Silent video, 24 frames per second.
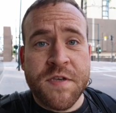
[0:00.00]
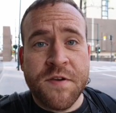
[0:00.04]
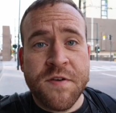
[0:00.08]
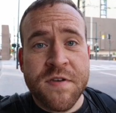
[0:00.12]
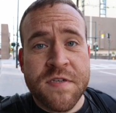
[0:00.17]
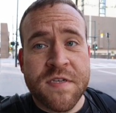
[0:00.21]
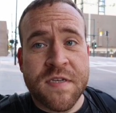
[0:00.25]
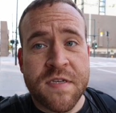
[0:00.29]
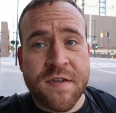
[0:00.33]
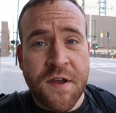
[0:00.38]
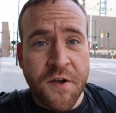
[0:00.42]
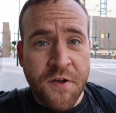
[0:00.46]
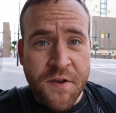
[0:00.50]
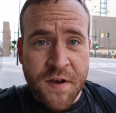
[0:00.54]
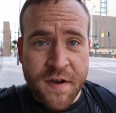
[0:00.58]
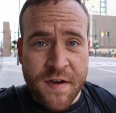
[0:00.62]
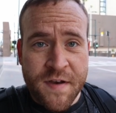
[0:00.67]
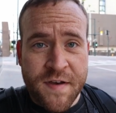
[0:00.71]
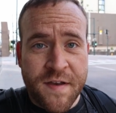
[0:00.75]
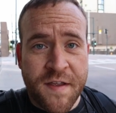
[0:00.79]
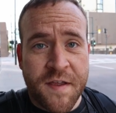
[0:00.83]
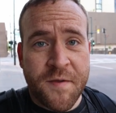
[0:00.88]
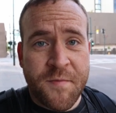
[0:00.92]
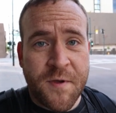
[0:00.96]
the series is called In
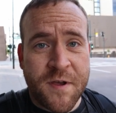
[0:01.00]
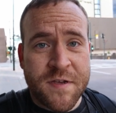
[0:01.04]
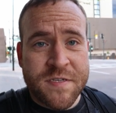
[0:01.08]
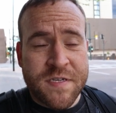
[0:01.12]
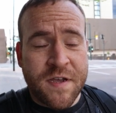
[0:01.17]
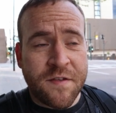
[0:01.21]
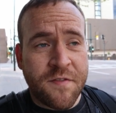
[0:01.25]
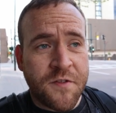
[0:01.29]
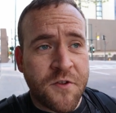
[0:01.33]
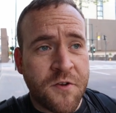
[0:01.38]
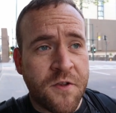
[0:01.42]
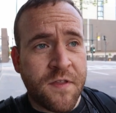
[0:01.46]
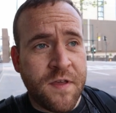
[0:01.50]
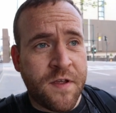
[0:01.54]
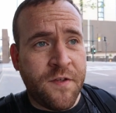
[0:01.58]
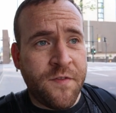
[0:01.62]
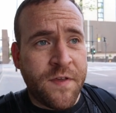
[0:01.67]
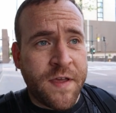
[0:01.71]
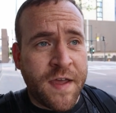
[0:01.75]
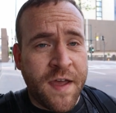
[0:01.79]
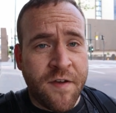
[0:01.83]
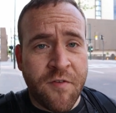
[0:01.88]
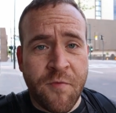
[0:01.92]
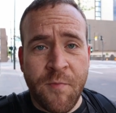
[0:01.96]
a Day because I literally
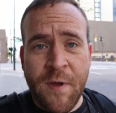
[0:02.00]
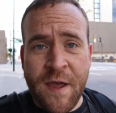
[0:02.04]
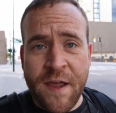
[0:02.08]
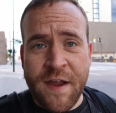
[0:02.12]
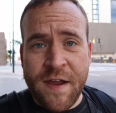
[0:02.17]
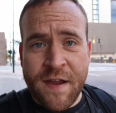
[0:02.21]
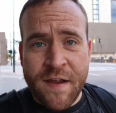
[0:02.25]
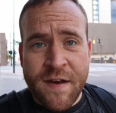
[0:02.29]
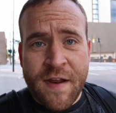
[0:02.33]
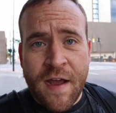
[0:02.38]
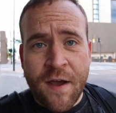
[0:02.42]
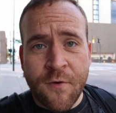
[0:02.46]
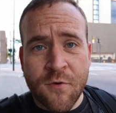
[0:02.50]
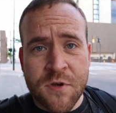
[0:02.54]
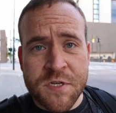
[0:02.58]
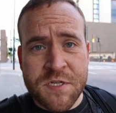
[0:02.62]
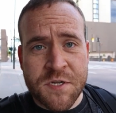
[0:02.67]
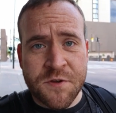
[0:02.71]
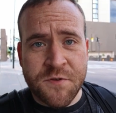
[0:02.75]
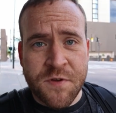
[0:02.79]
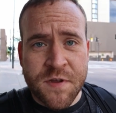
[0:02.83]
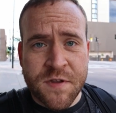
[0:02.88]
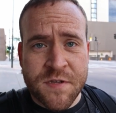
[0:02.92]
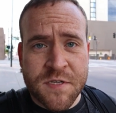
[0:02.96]
only have about 8 hours
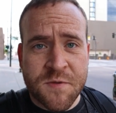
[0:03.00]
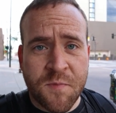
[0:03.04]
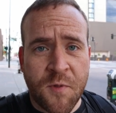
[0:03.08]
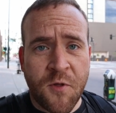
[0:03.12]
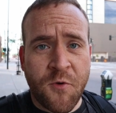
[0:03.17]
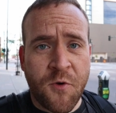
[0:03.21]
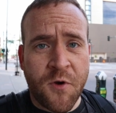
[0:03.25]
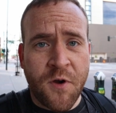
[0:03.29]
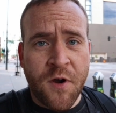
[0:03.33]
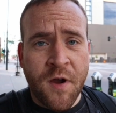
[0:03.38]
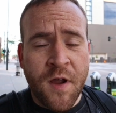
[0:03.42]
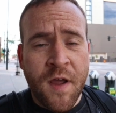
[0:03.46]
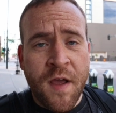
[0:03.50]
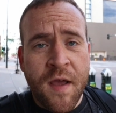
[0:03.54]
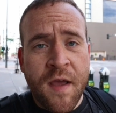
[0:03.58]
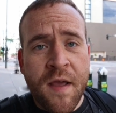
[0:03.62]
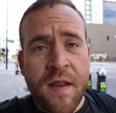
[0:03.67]
to explore.